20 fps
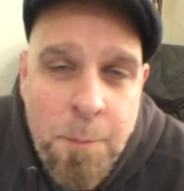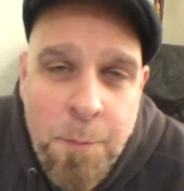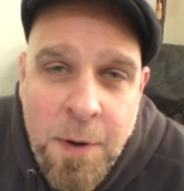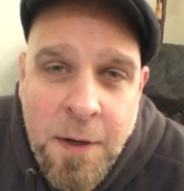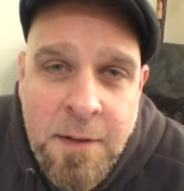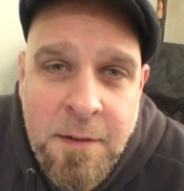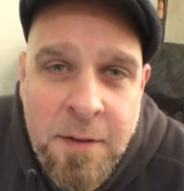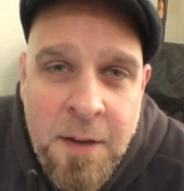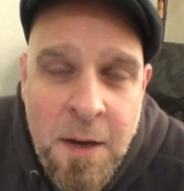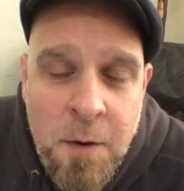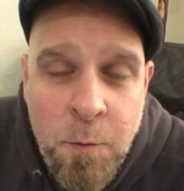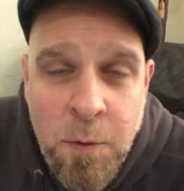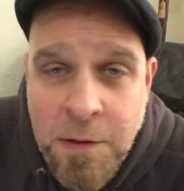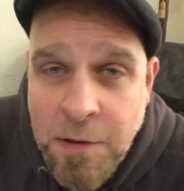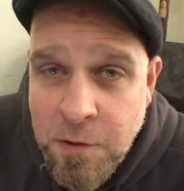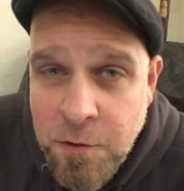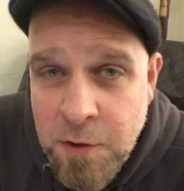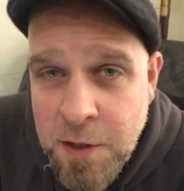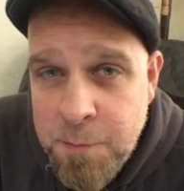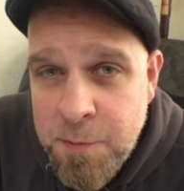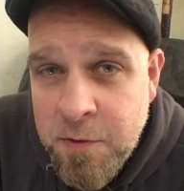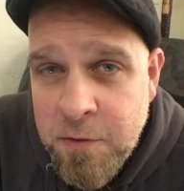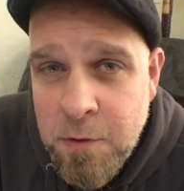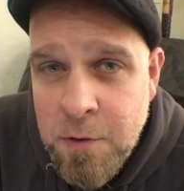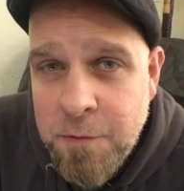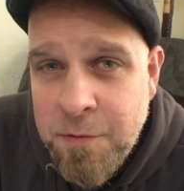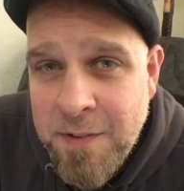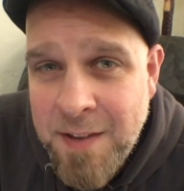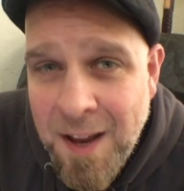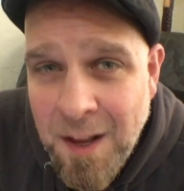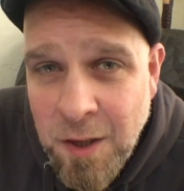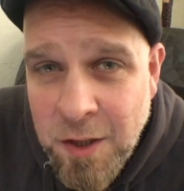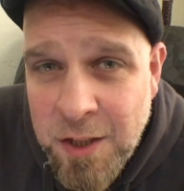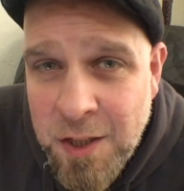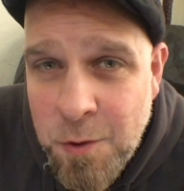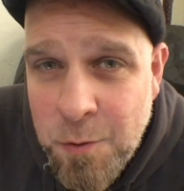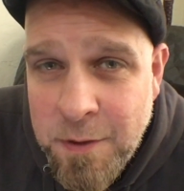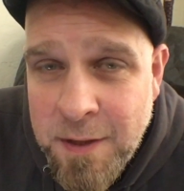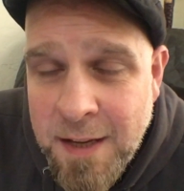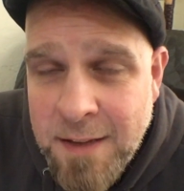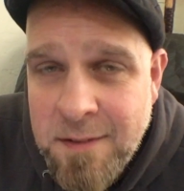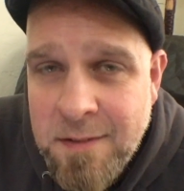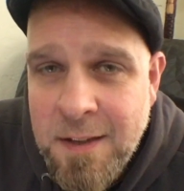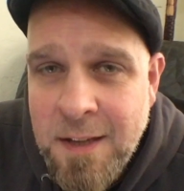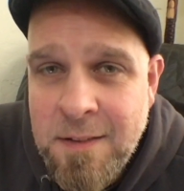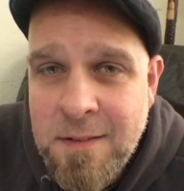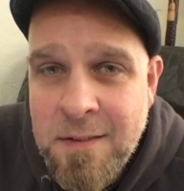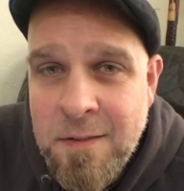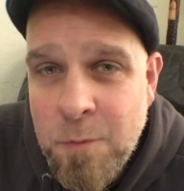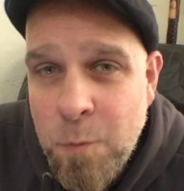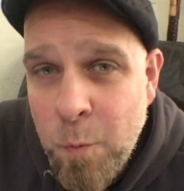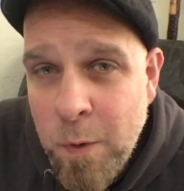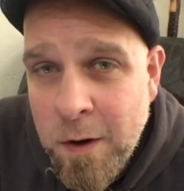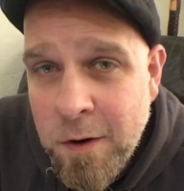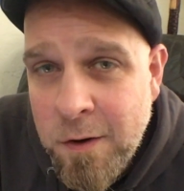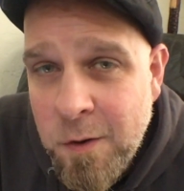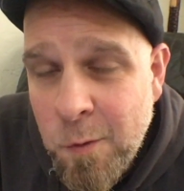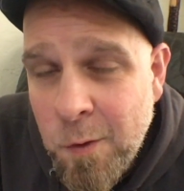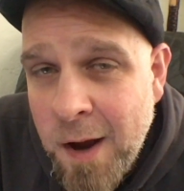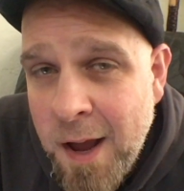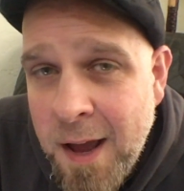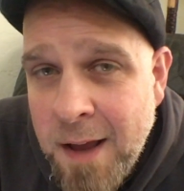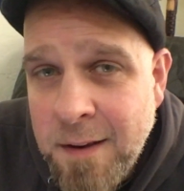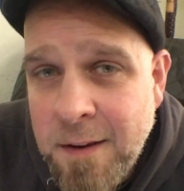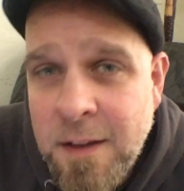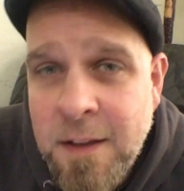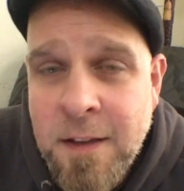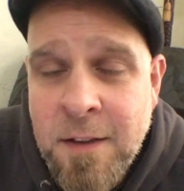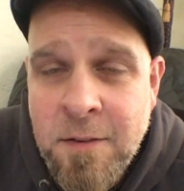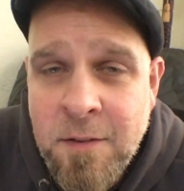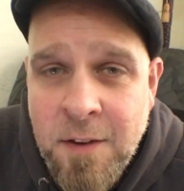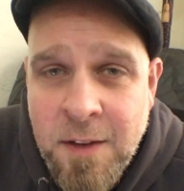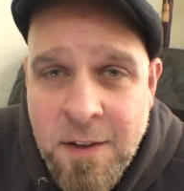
But what the dream is sort of telling you in that sense is where you're at. It's